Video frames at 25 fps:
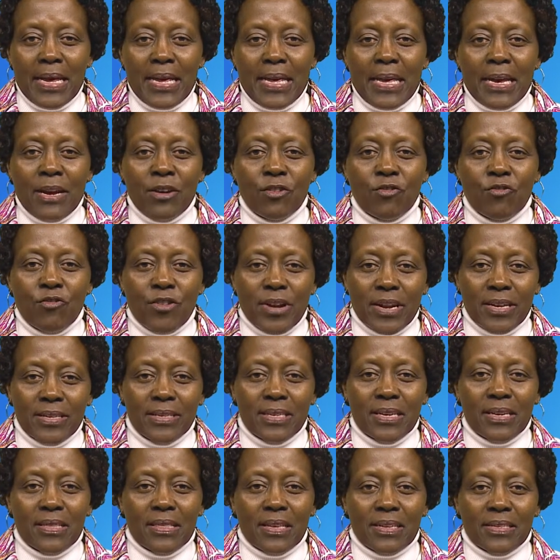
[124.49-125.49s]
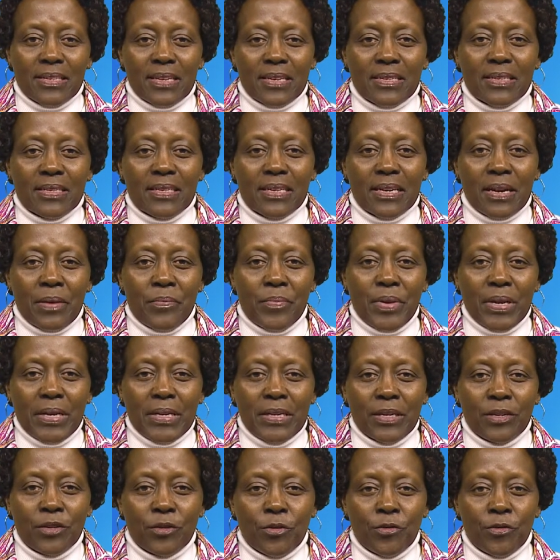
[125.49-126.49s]
increasing the
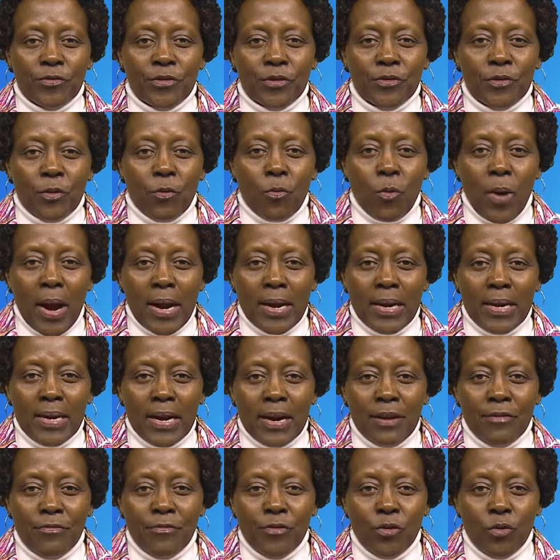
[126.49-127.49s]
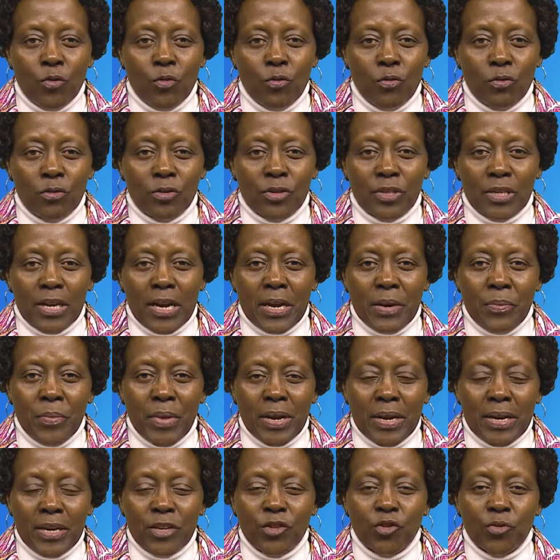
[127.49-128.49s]
sustainability of wildlife use and
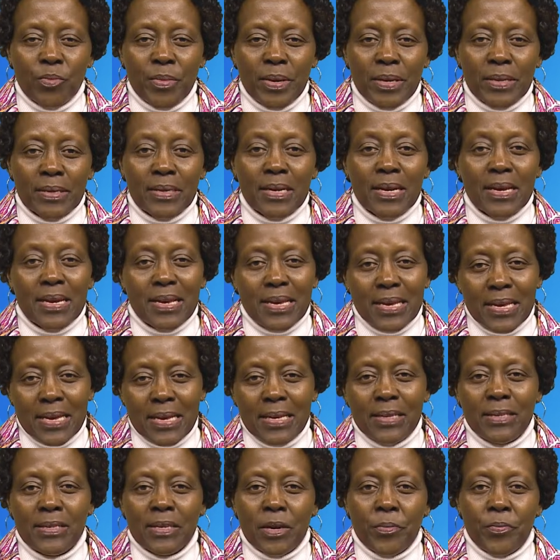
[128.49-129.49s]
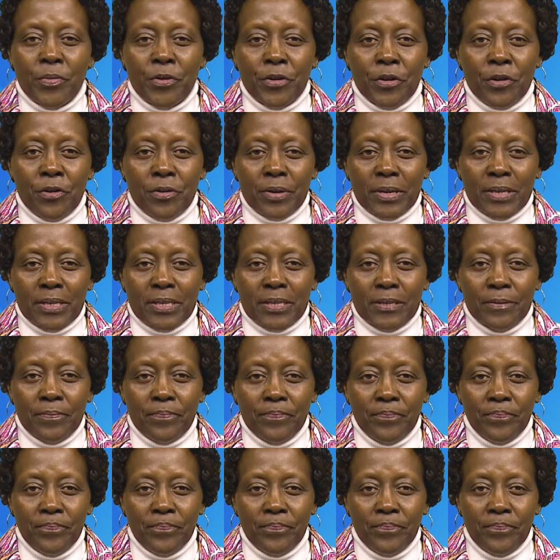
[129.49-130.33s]
management is a priority.